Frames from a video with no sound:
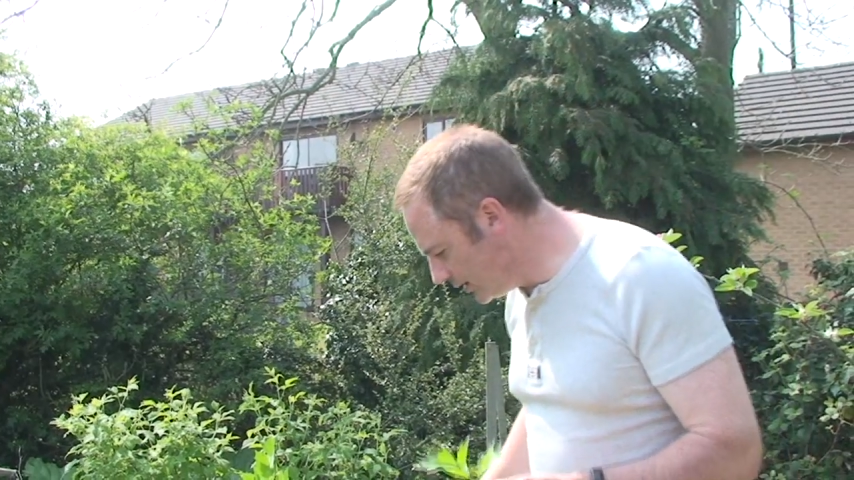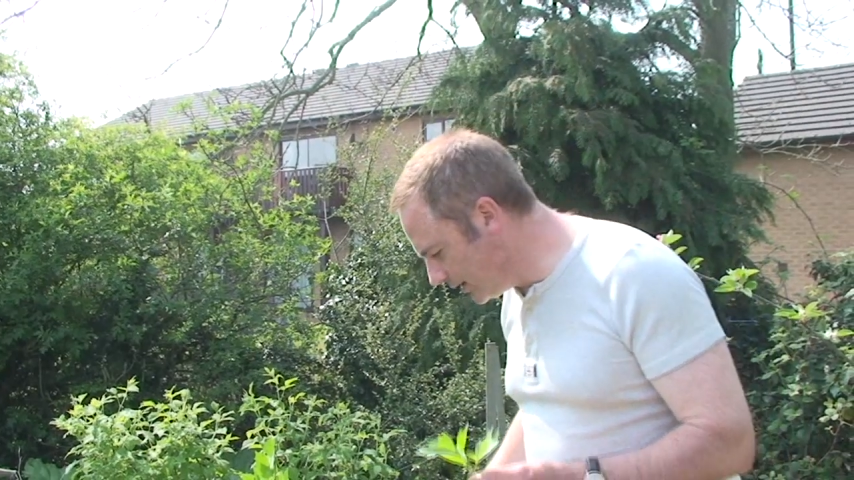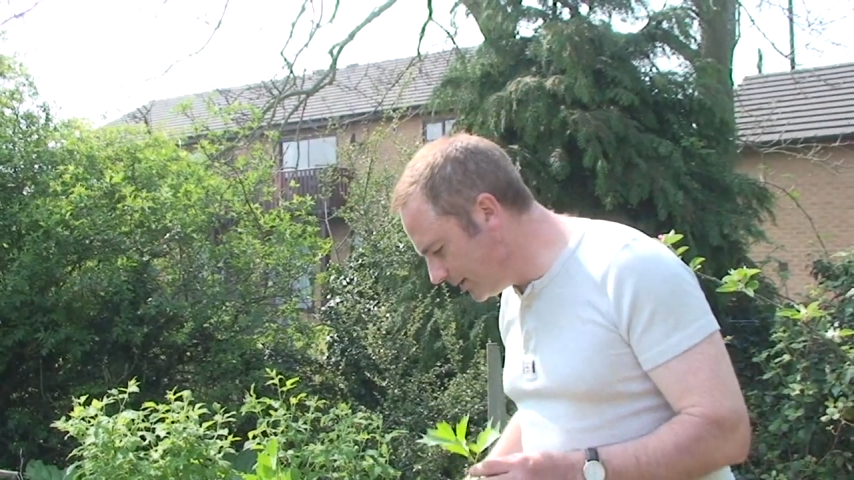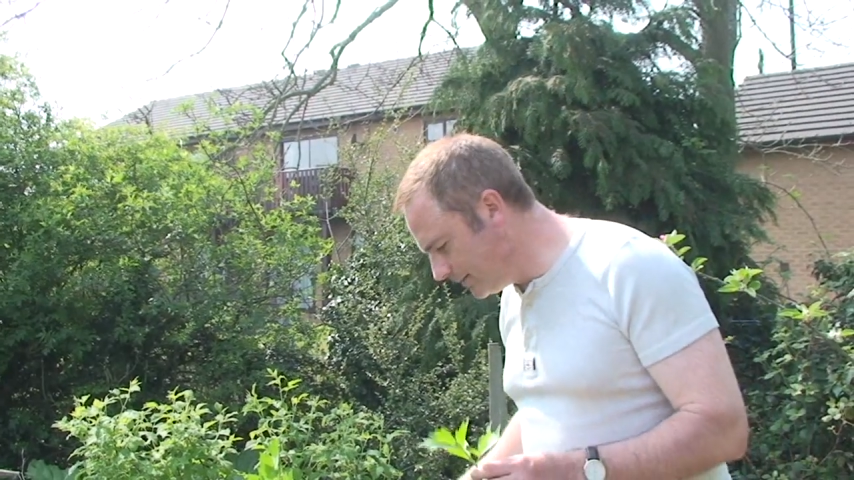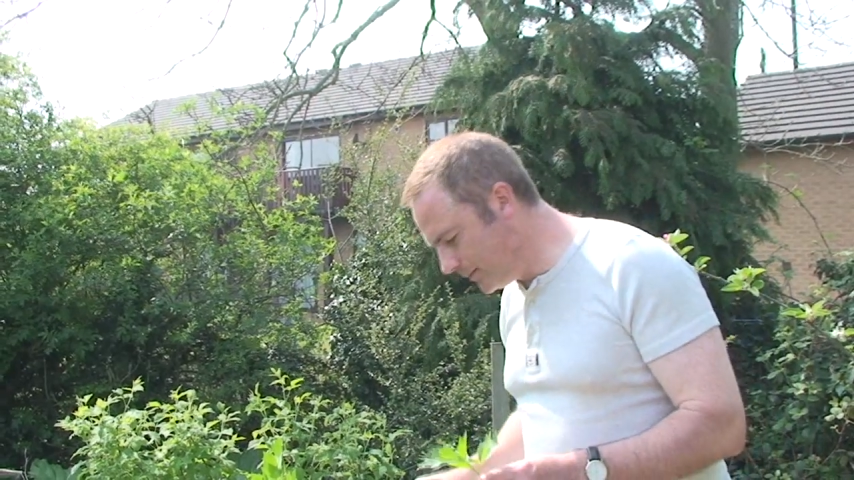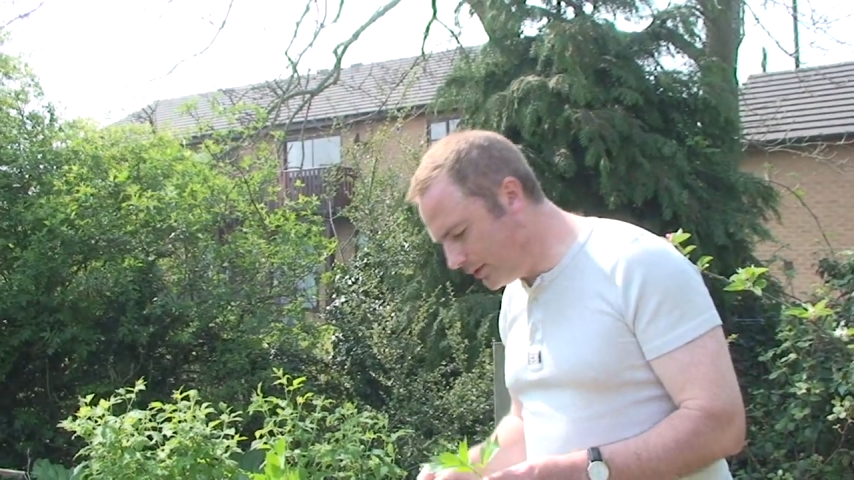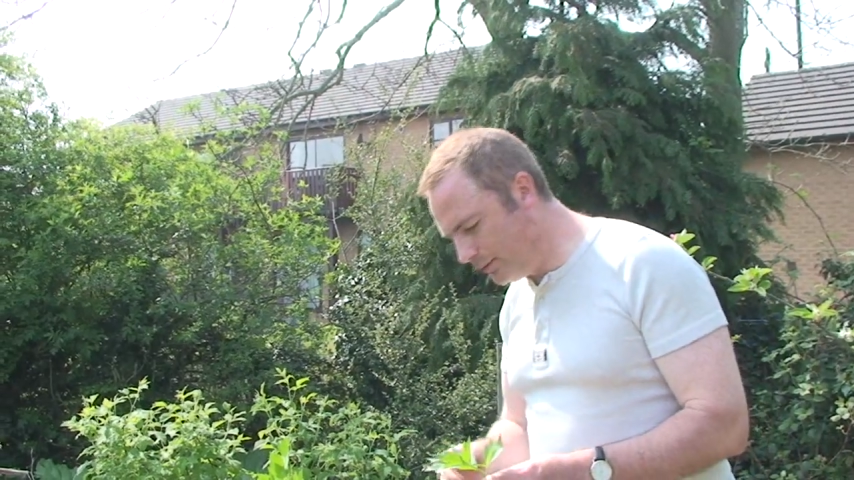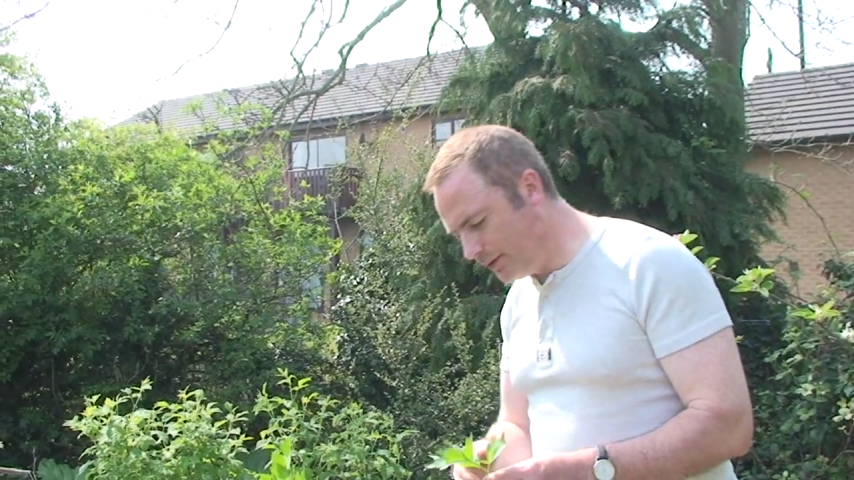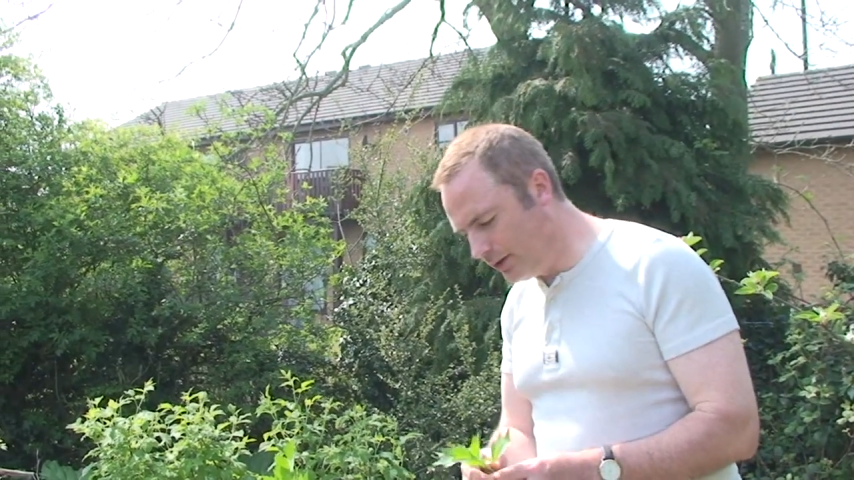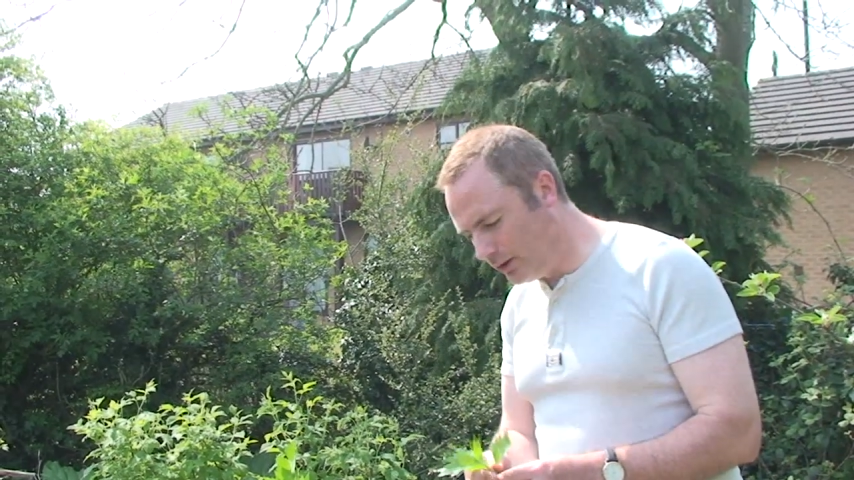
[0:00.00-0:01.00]
here
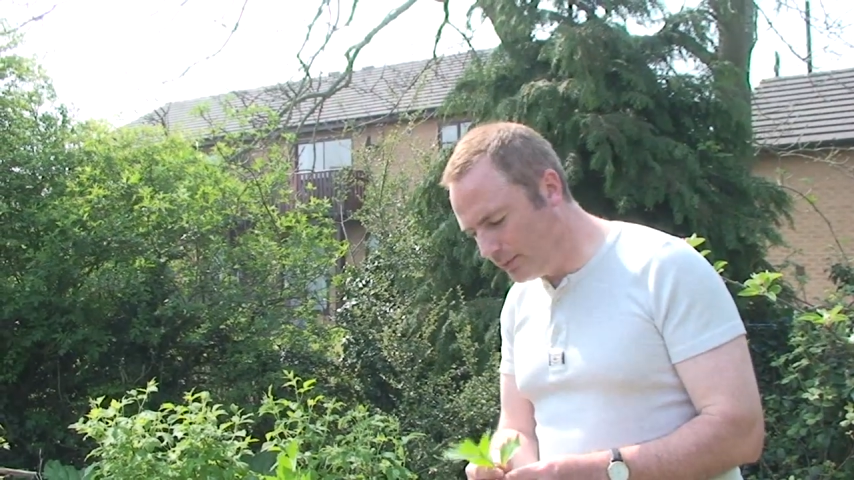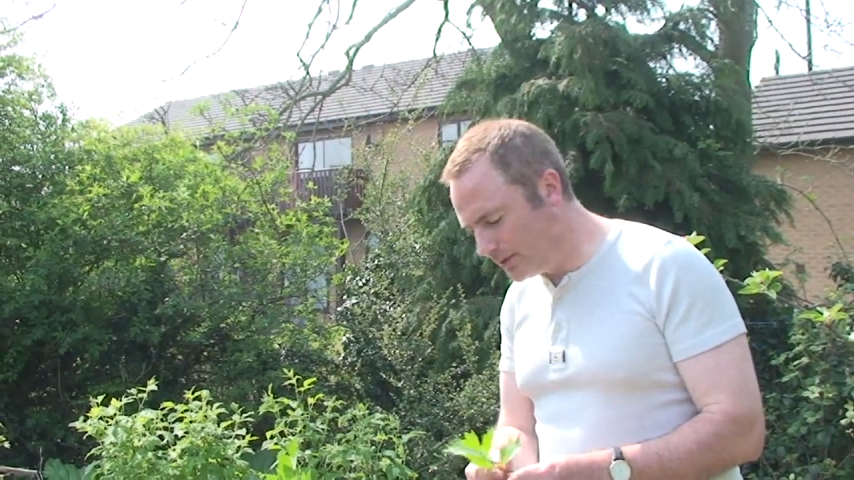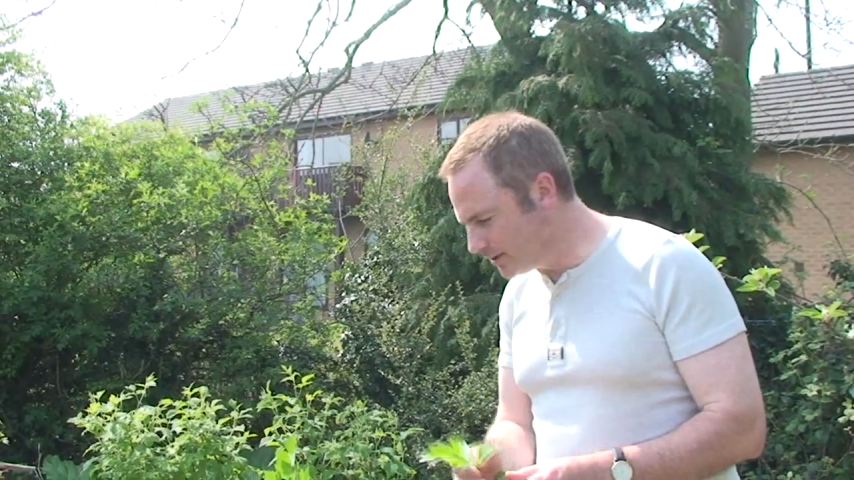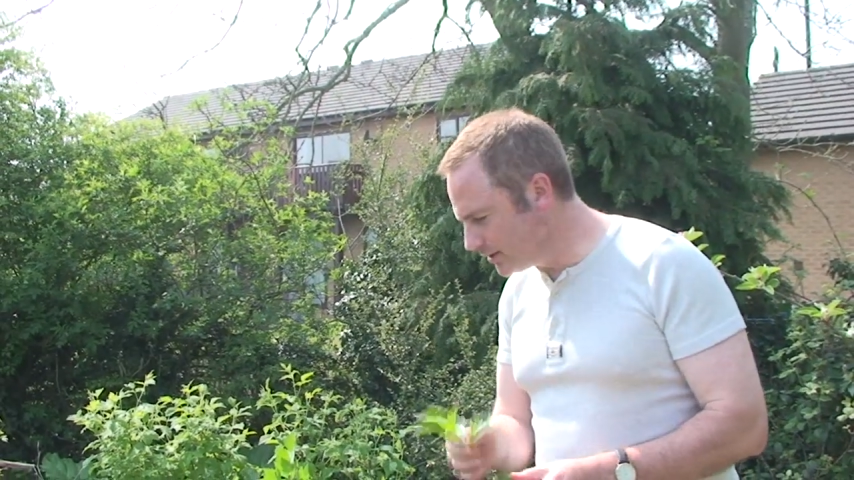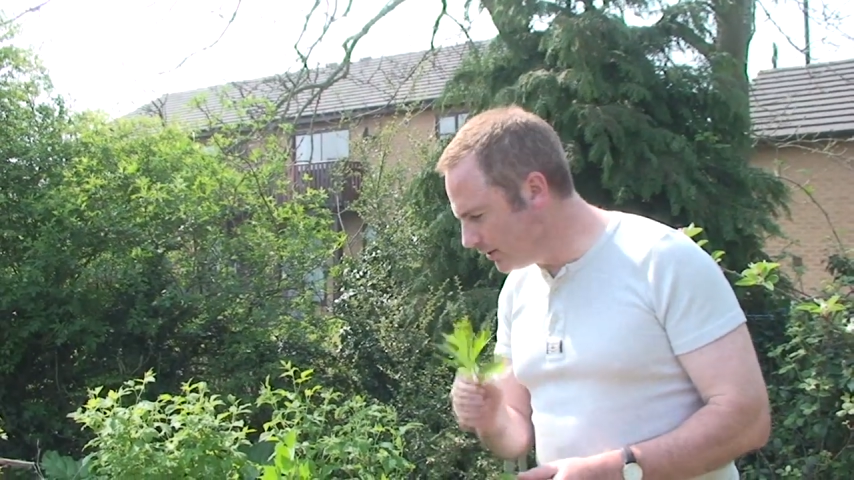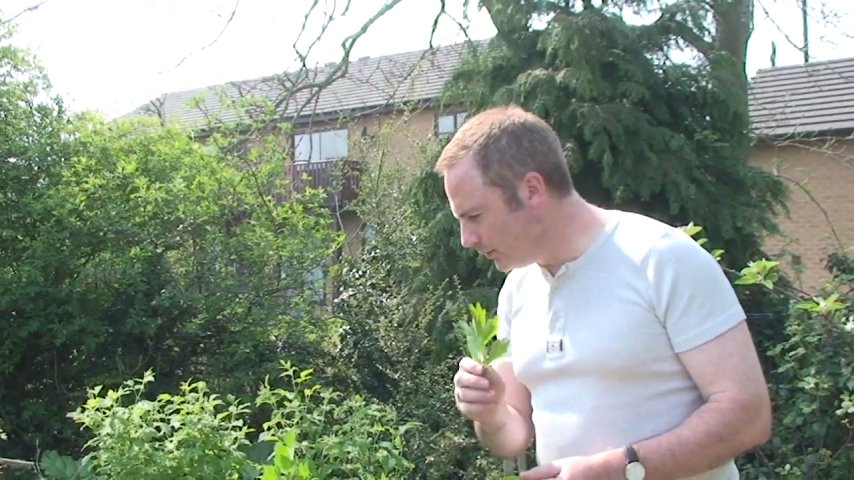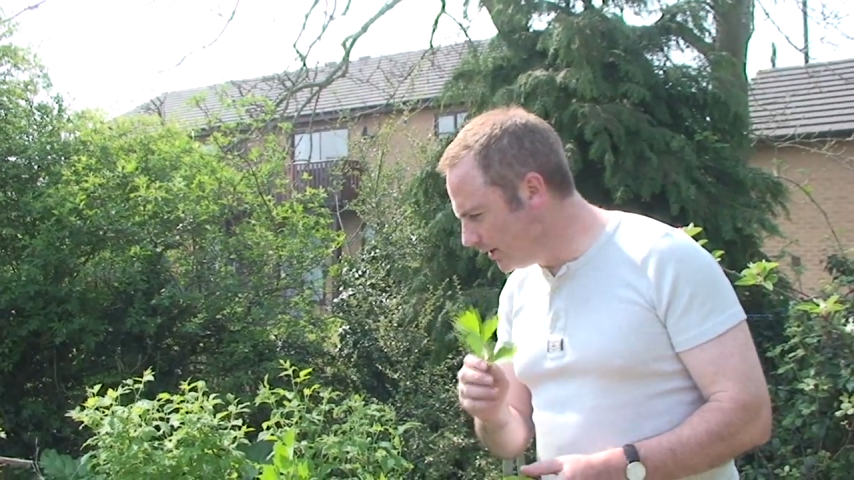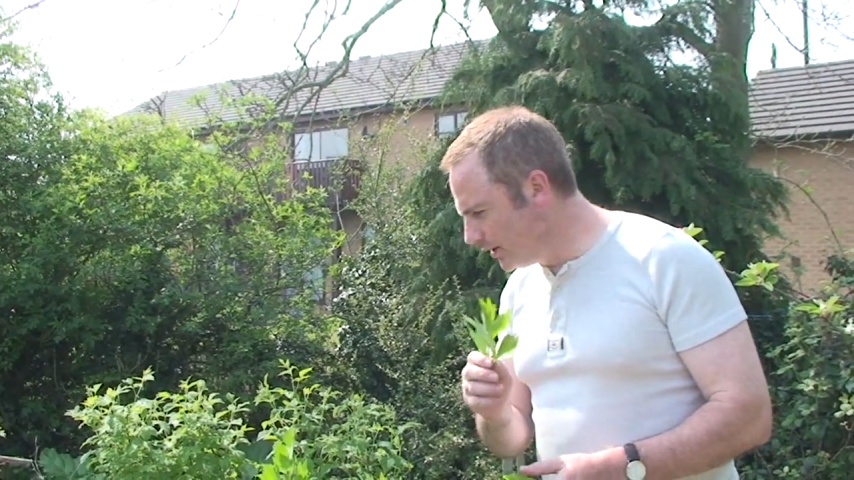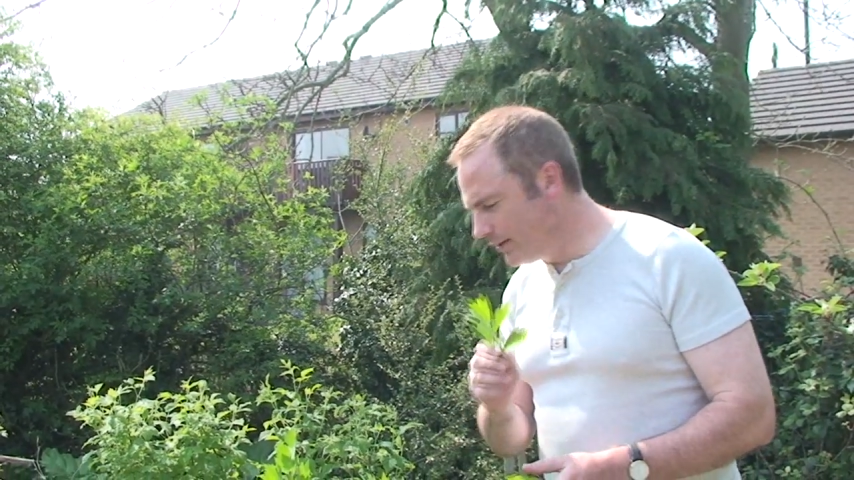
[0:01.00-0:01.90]
on the allotment, so